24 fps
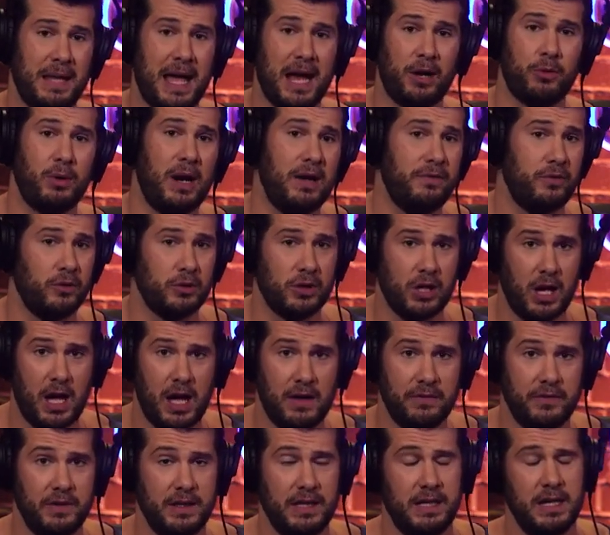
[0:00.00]
Black Rifle
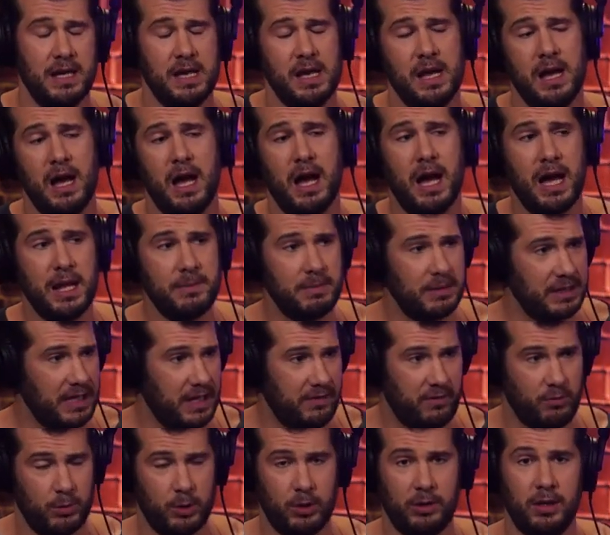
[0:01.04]
Coffee.
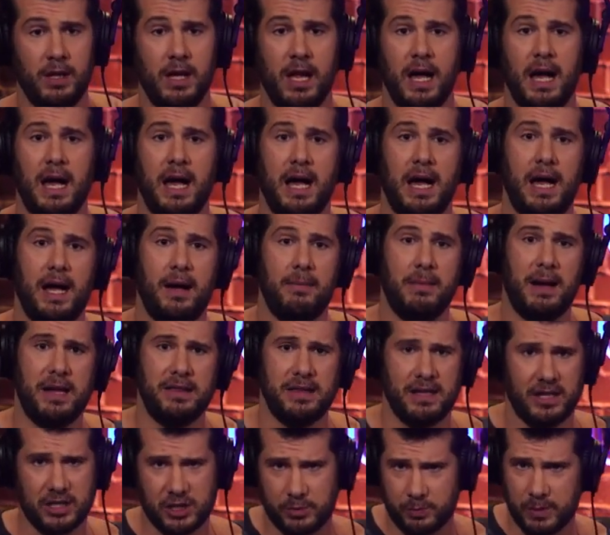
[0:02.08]
Unbelievable. I
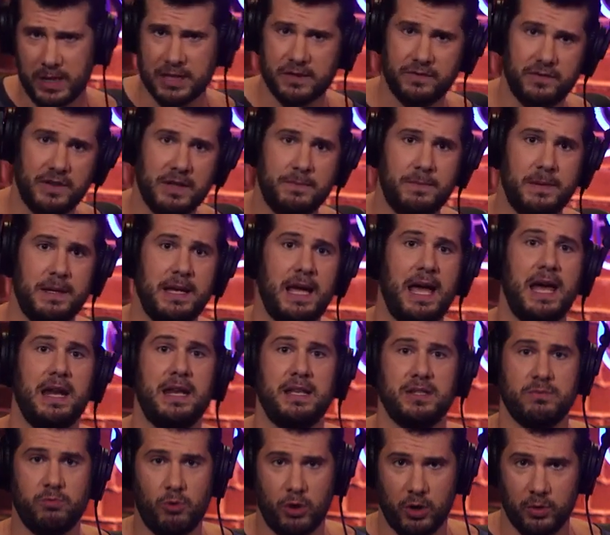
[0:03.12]
think ExpressVPN
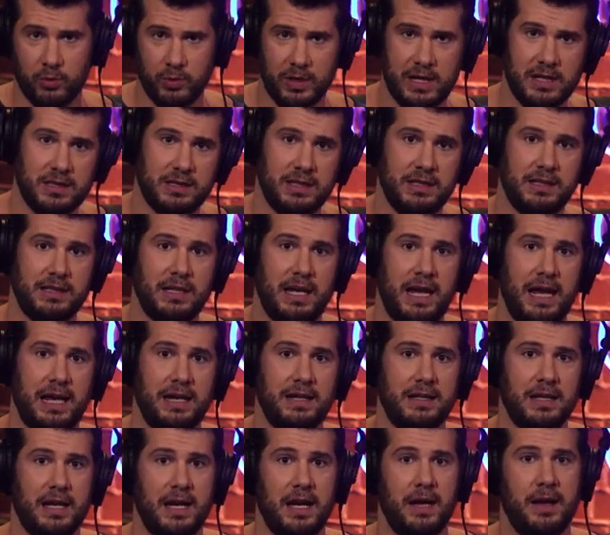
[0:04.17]
is more recent,
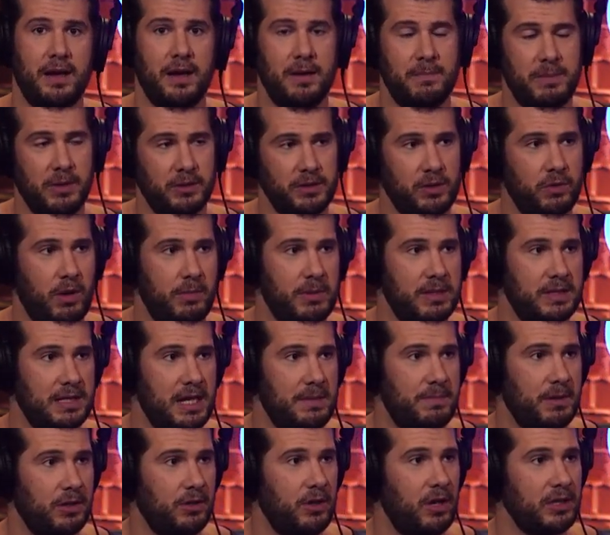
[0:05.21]
and Bill didn't want me to say
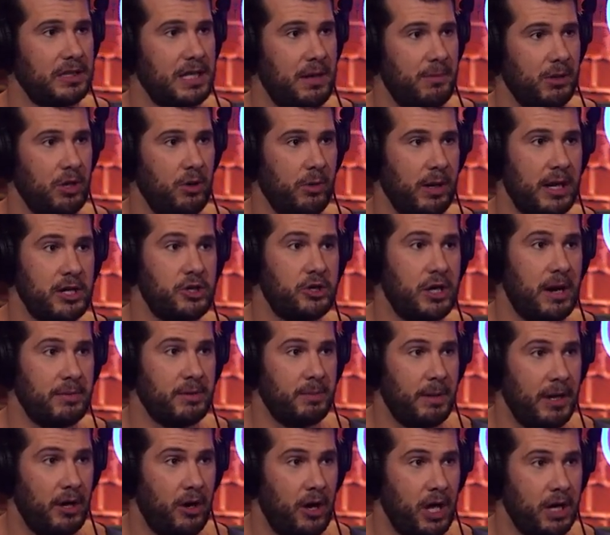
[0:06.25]
it, but a long time ago got
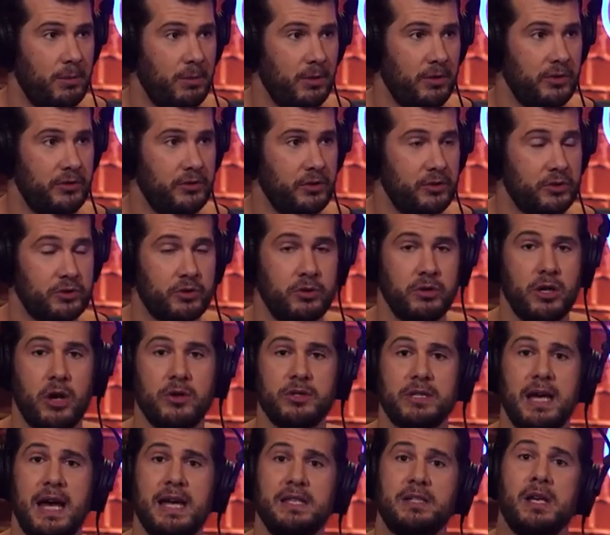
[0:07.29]
dropped by Audible, so screw
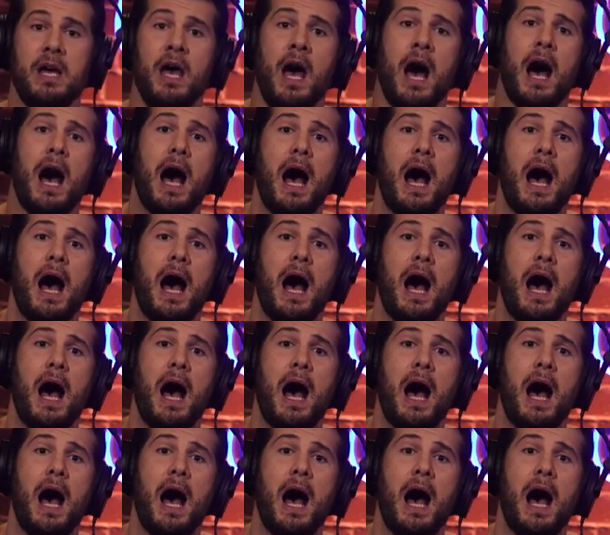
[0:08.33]
those guys. He